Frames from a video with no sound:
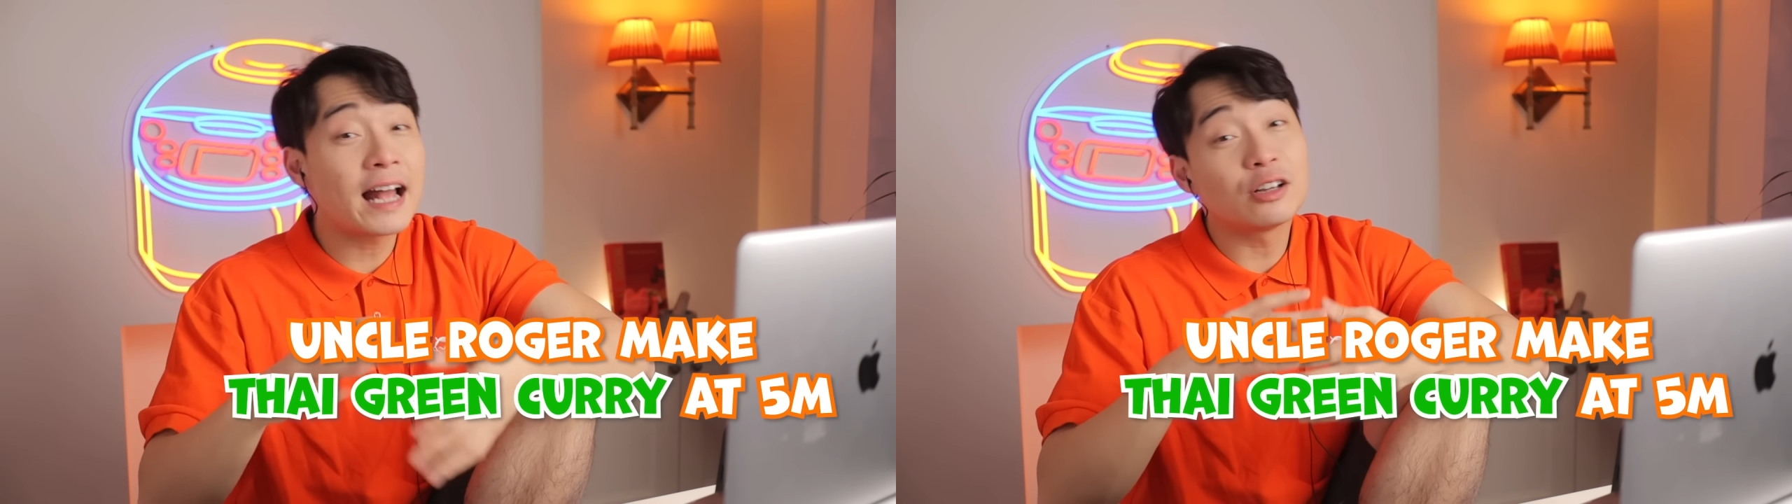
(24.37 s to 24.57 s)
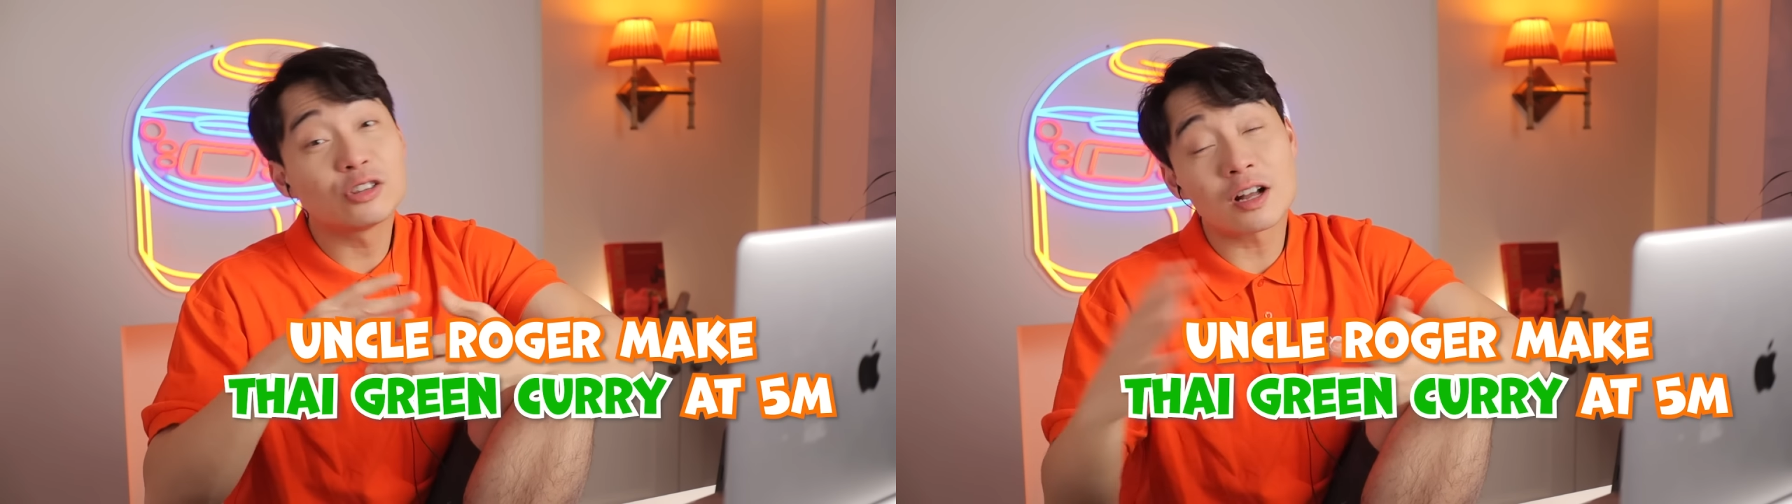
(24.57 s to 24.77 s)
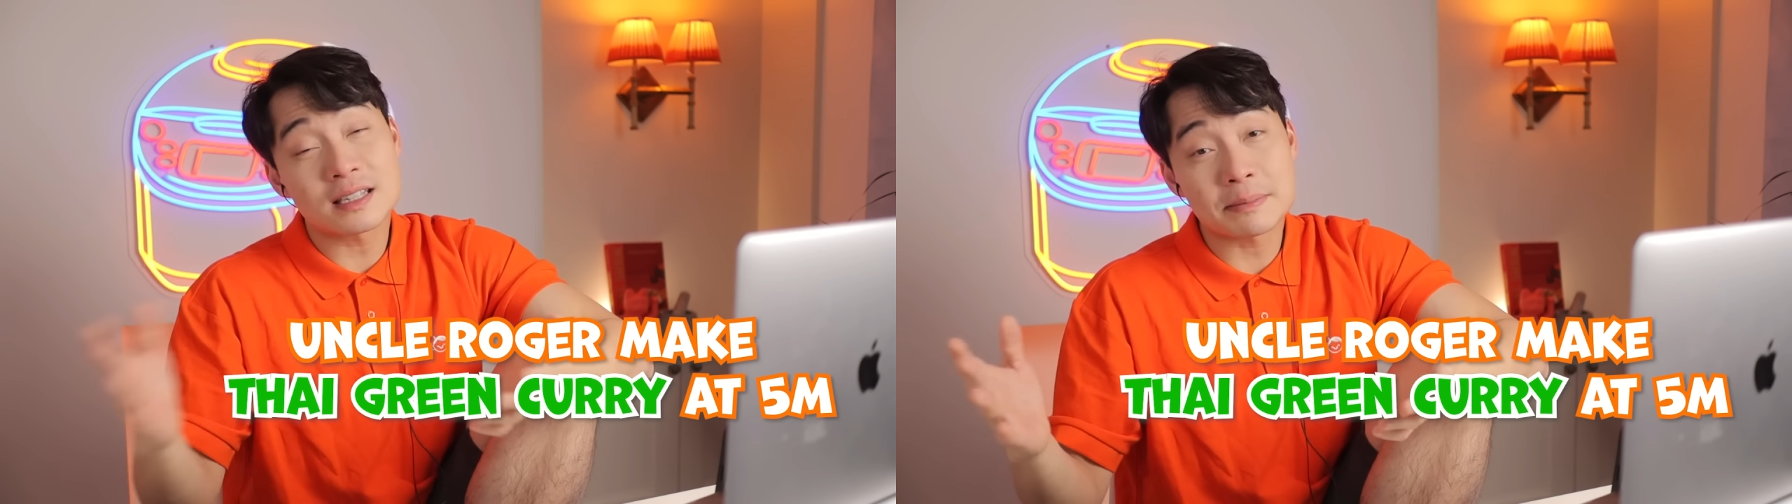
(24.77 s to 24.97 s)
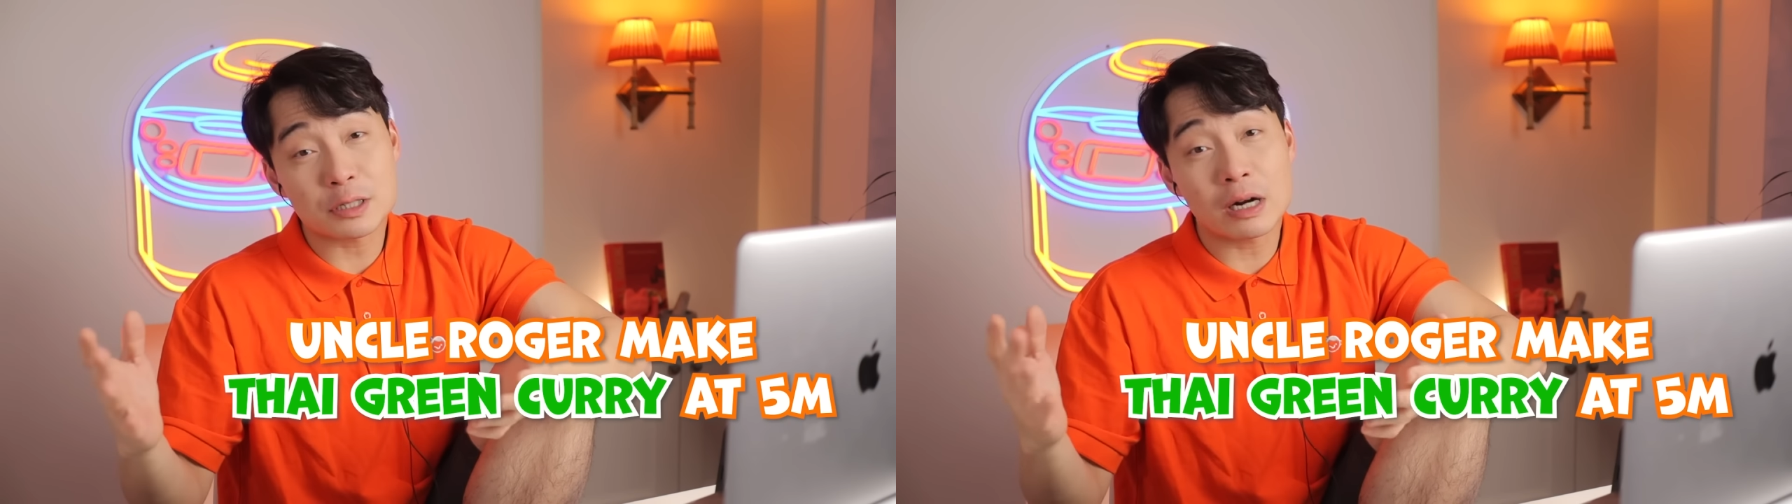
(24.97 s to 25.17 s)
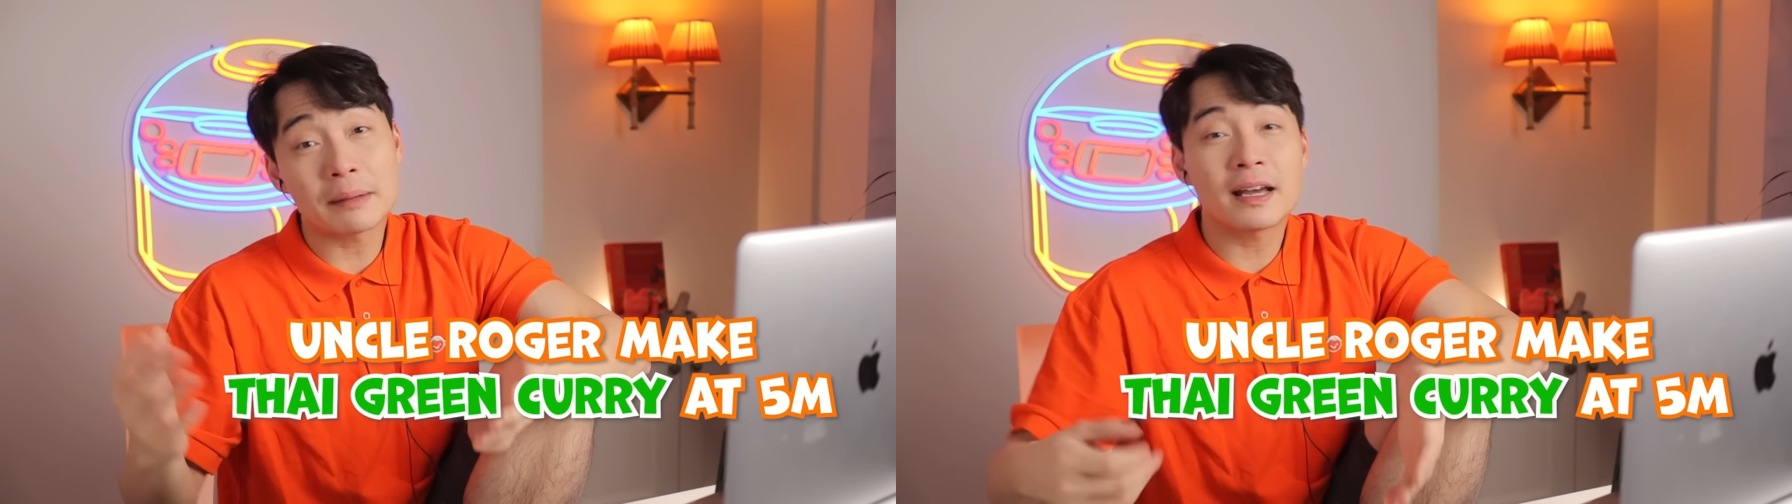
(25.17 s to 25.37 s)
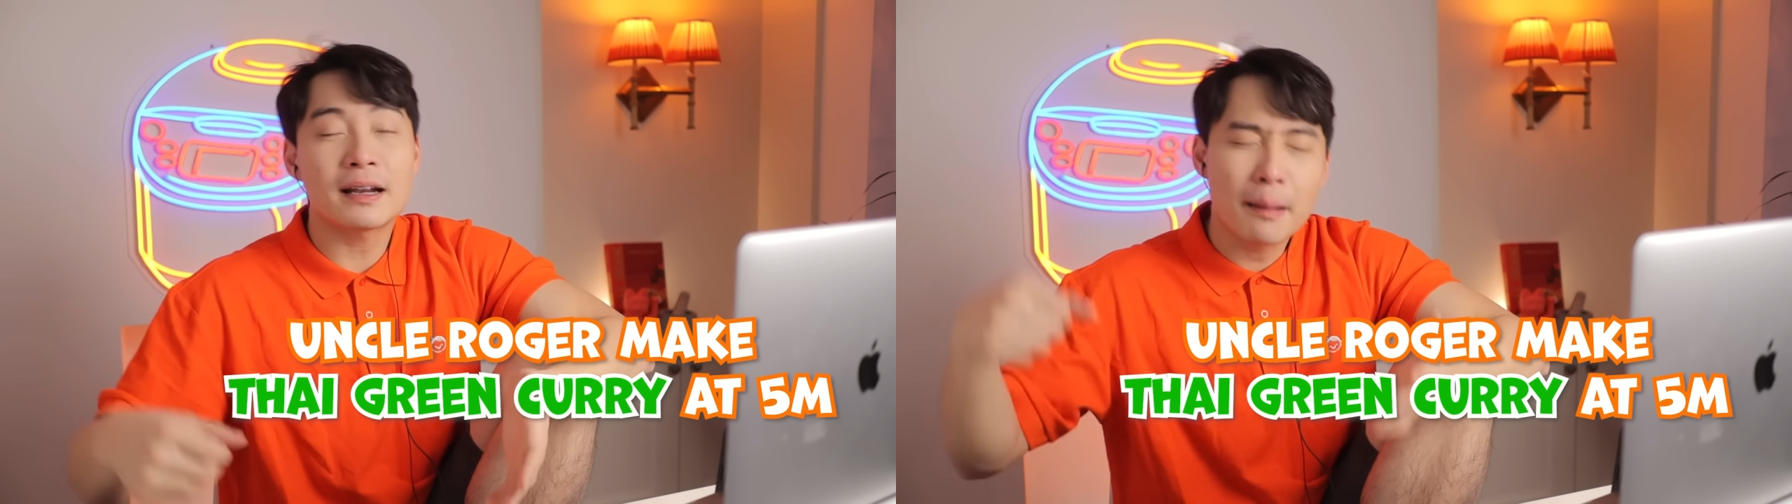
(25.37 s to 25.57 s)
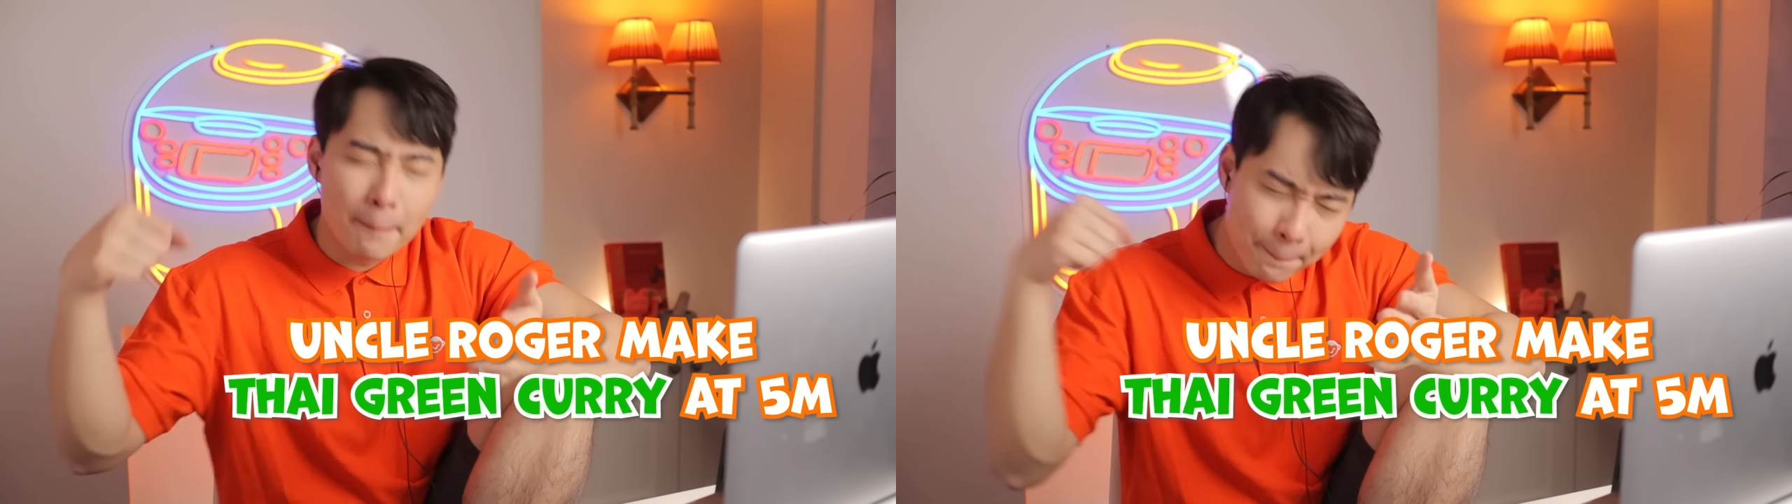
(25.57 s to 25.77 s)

and you're not subscribed yet,